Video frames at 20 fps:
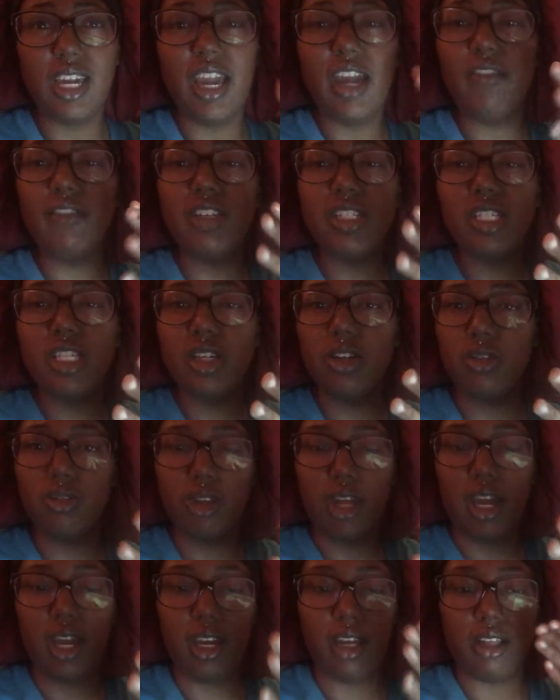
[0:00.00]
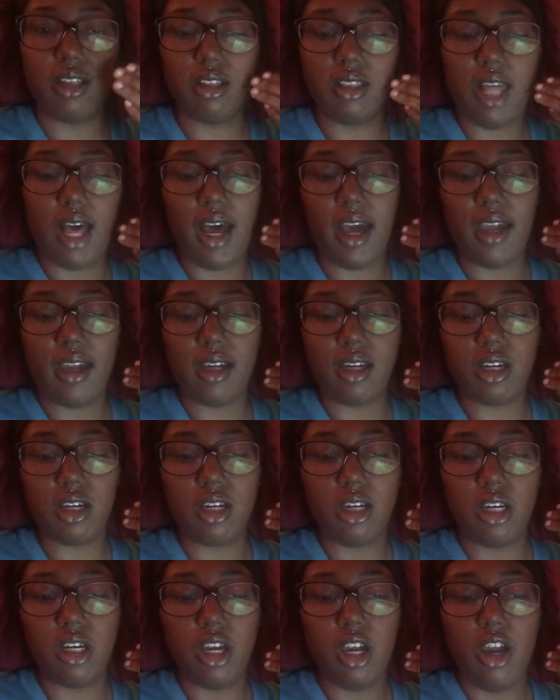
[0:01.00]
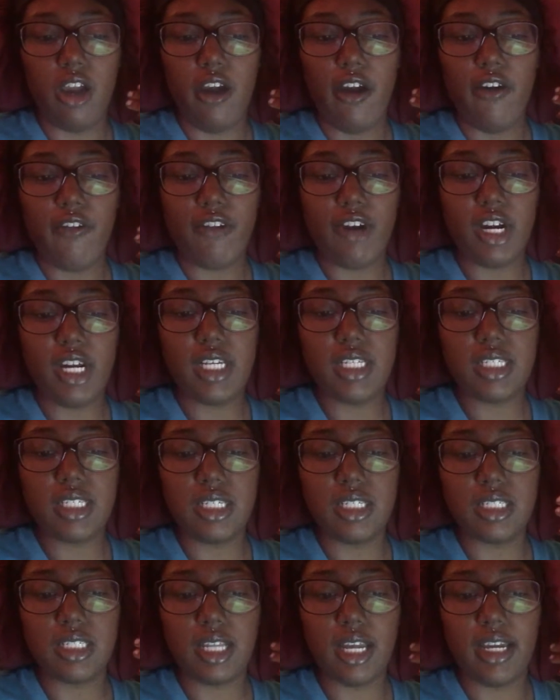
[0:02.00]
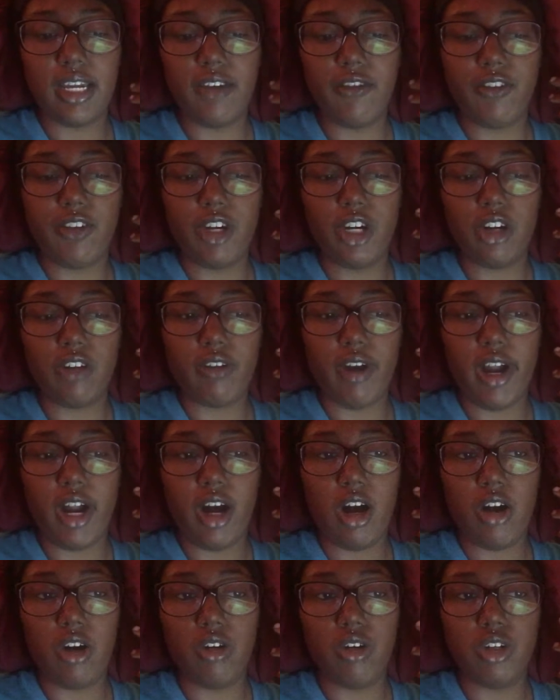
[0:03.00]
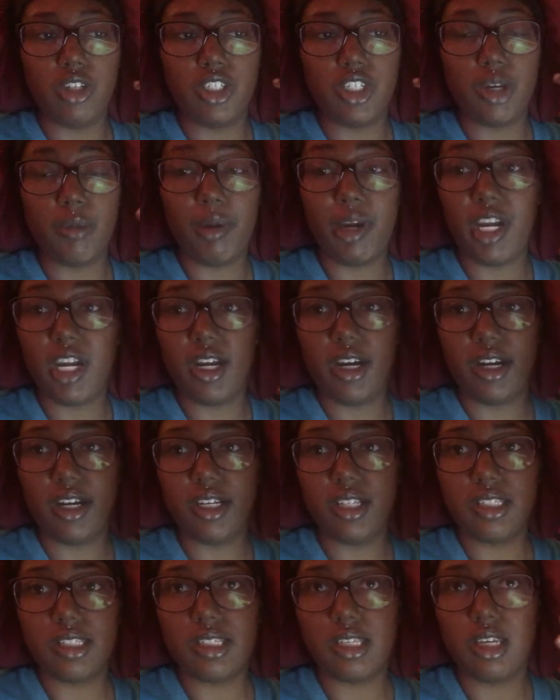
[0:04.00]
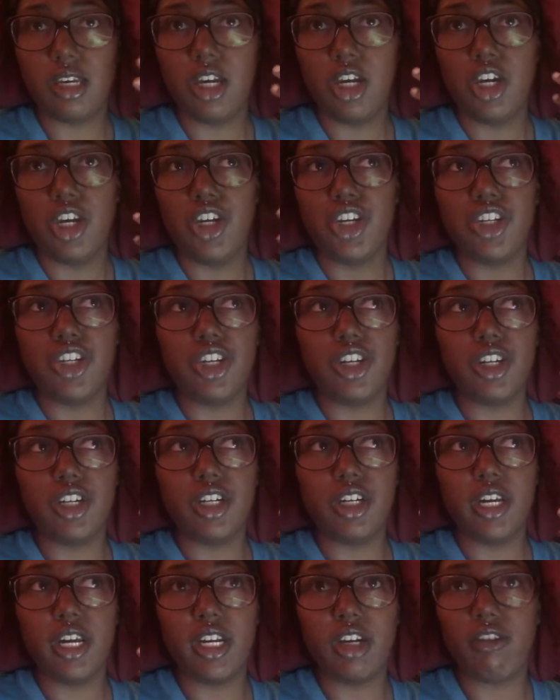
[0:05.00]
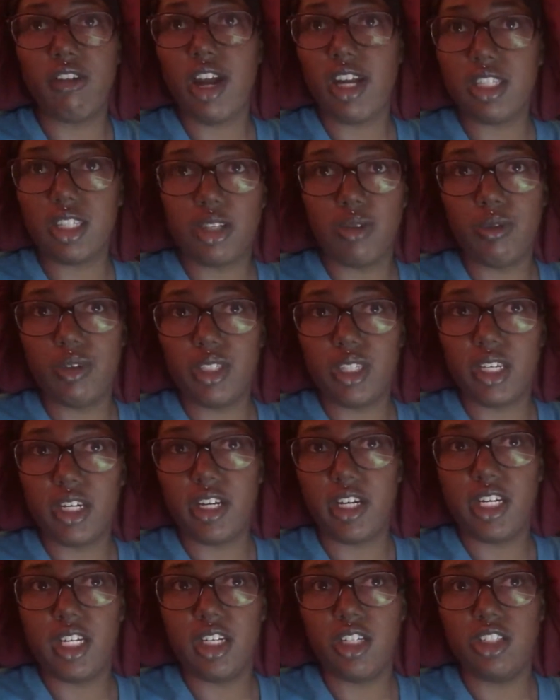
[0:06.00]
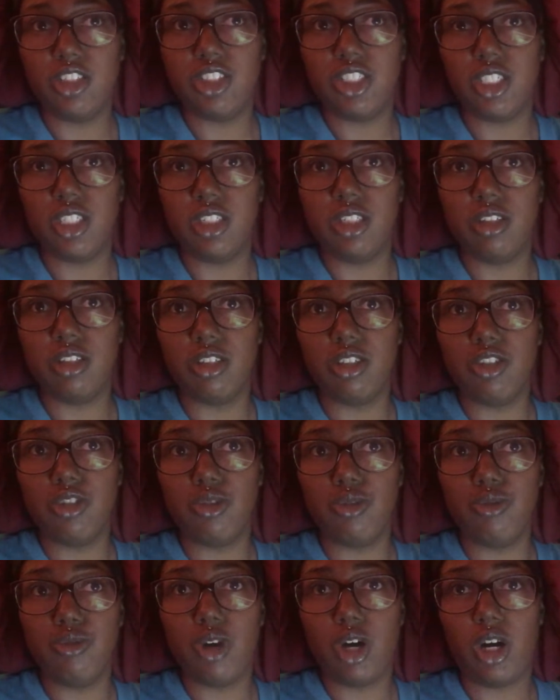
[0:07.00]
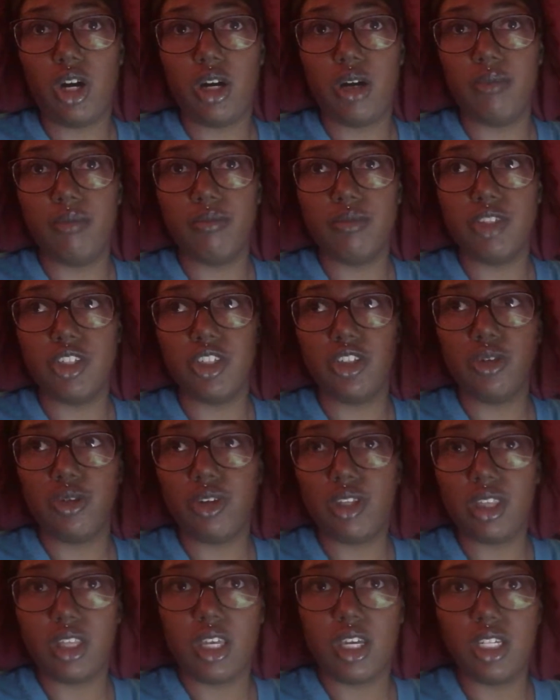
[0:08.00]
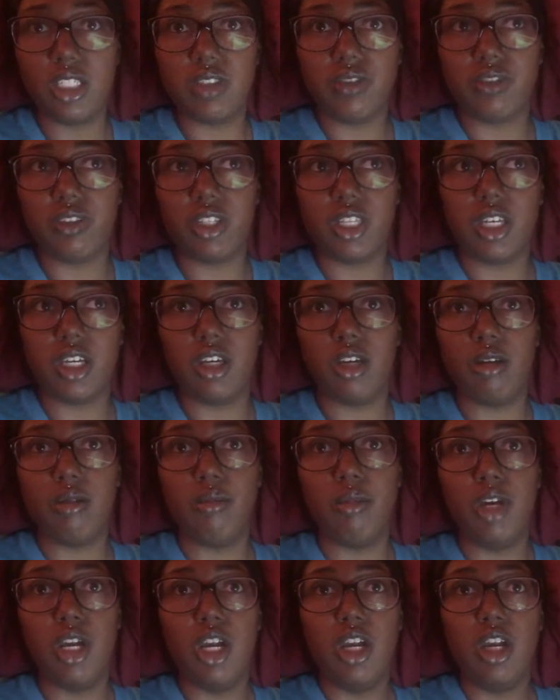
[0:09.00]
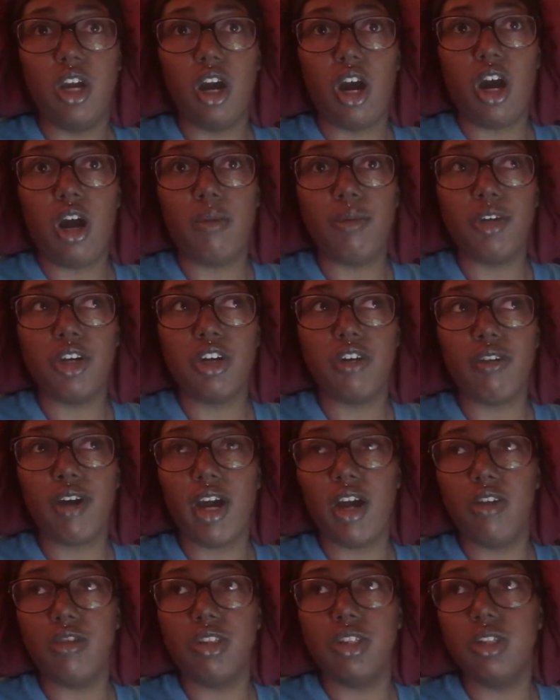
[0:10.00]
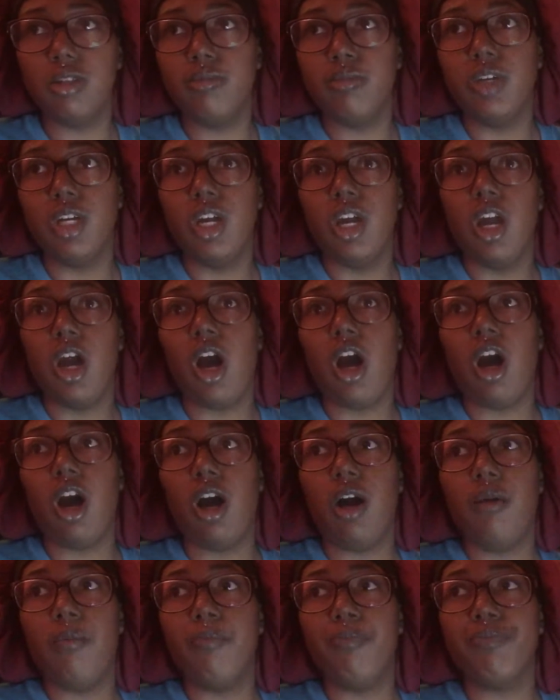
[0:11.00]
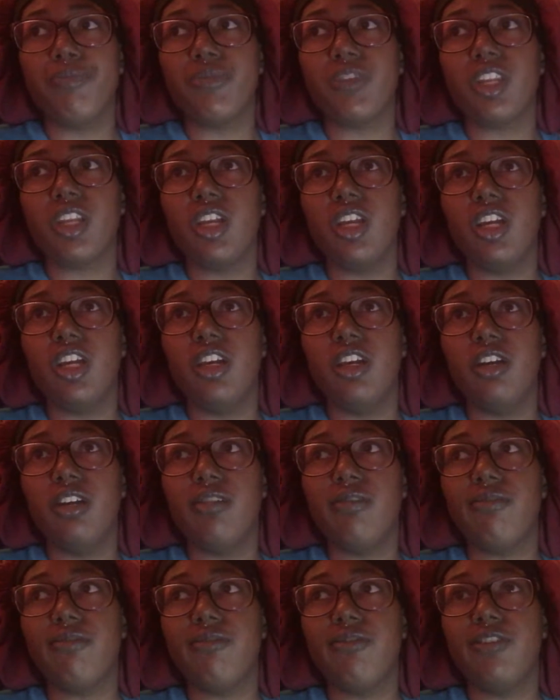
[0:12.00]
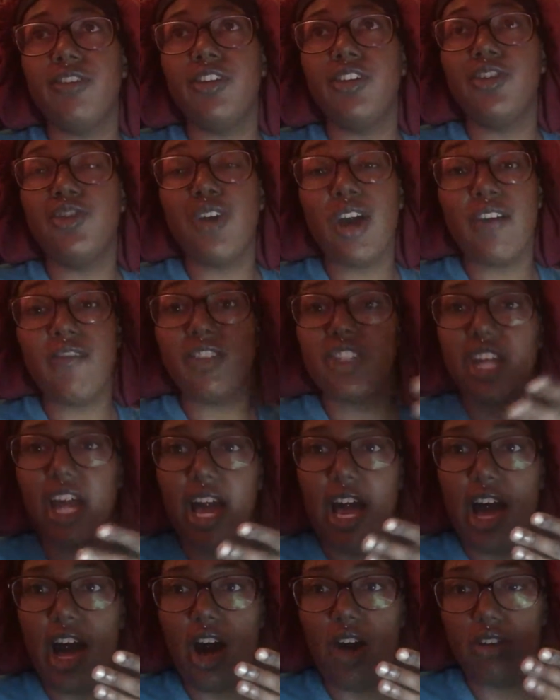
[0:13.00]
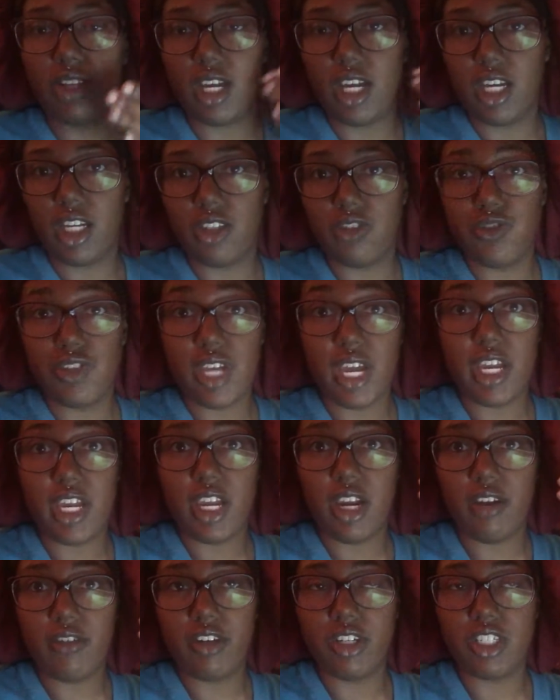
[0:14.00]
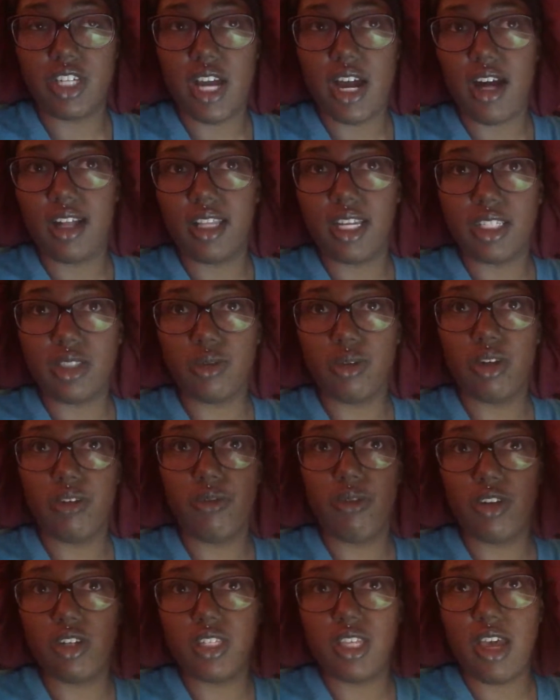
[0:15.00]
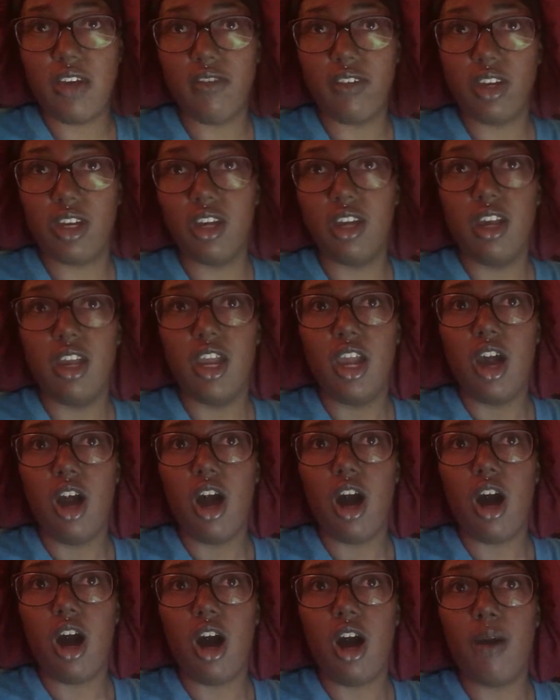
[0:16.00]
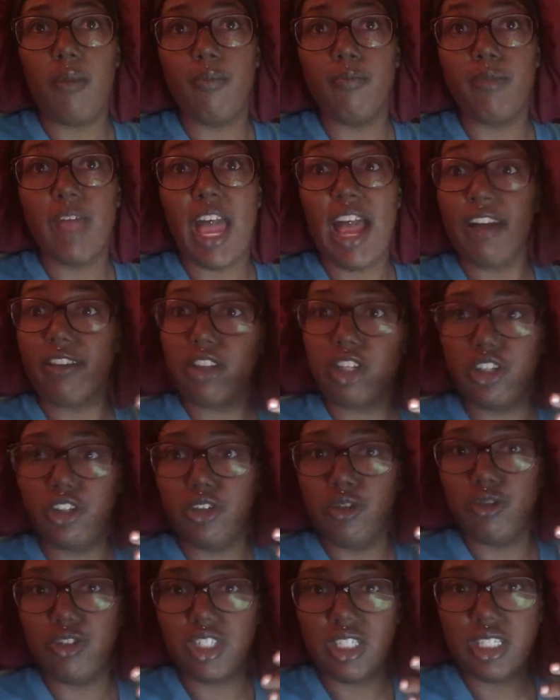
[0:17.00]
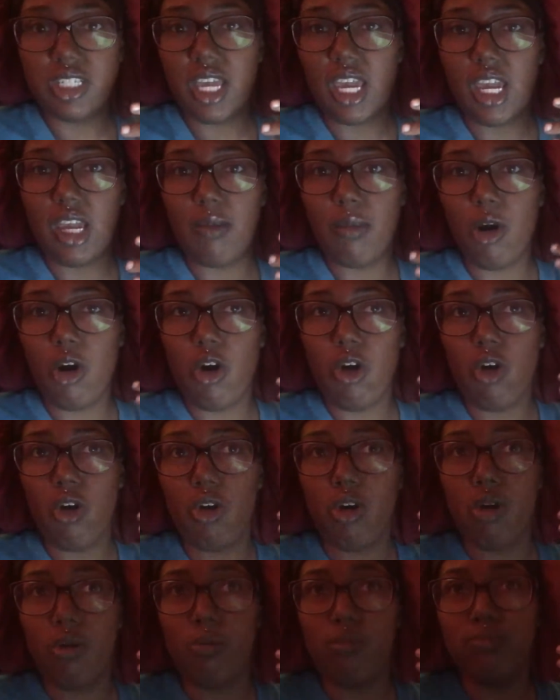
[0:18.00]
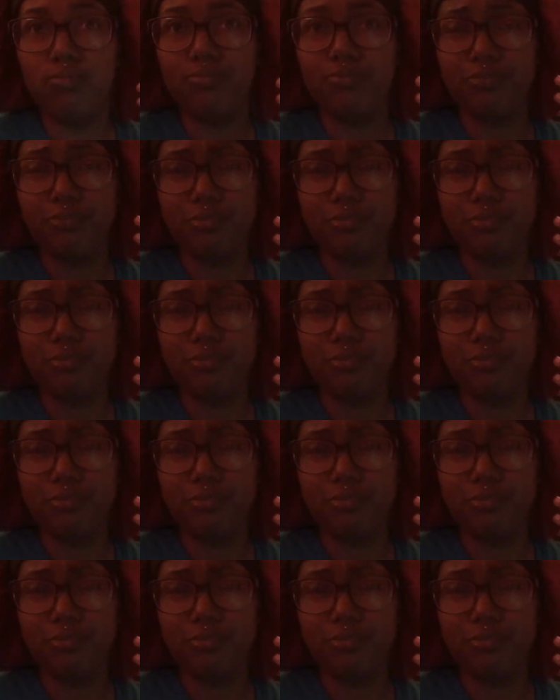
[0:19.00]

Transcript: every single day. Like, for instance, like if you're around your parents, you're interacting with their energy. You um, you're doing things for them. Um, you're around them. Um, if you have a child and you take care of your child like 24 seven, um, after you just came home